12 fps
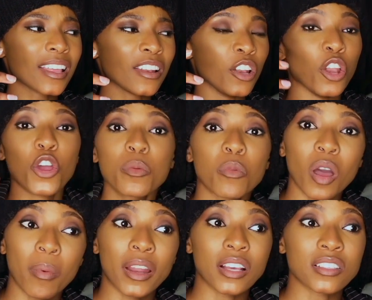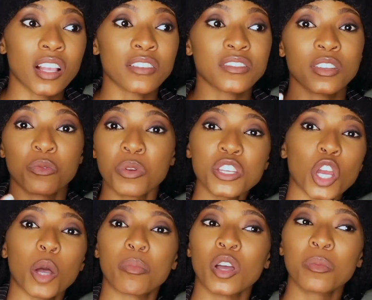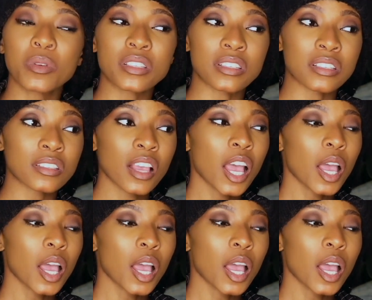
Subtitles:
learn more about ourselves and reach our purposes